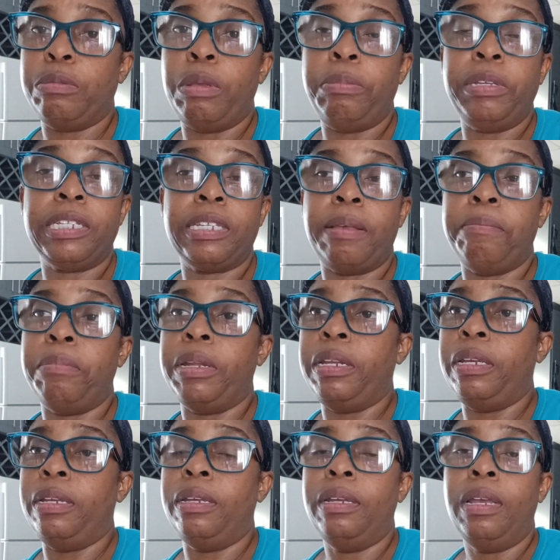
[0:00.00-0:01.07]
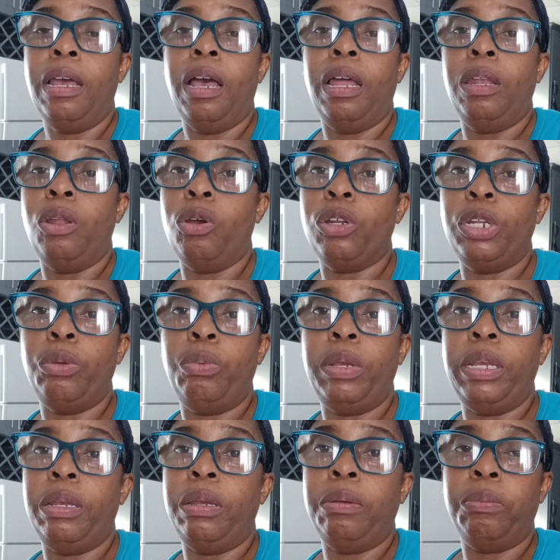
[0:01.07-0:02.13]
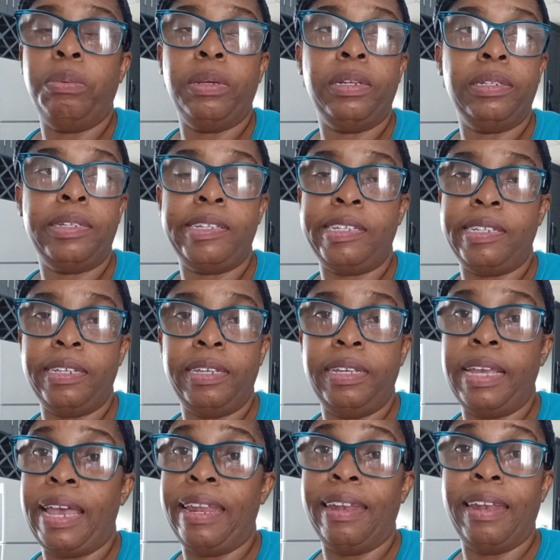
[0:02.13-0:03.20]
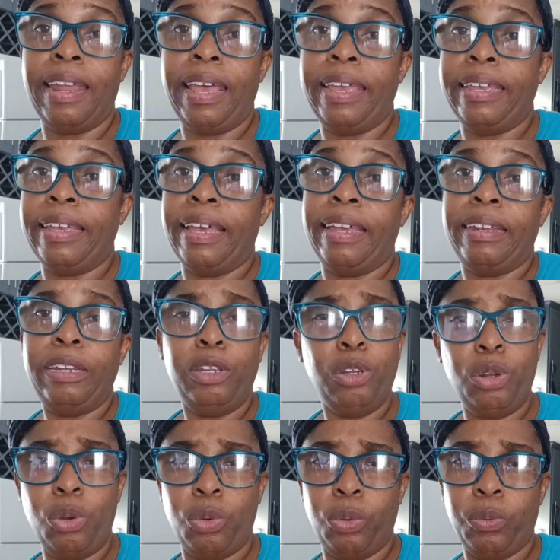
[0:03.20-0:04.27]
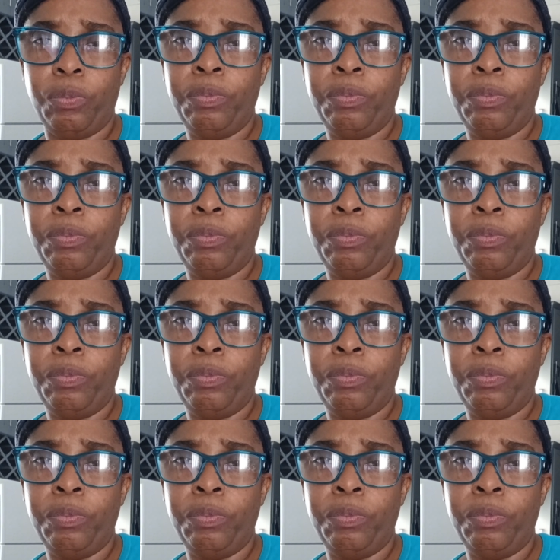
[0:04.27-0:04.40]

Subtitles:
Maybe somebody along the way would see and like, and you know,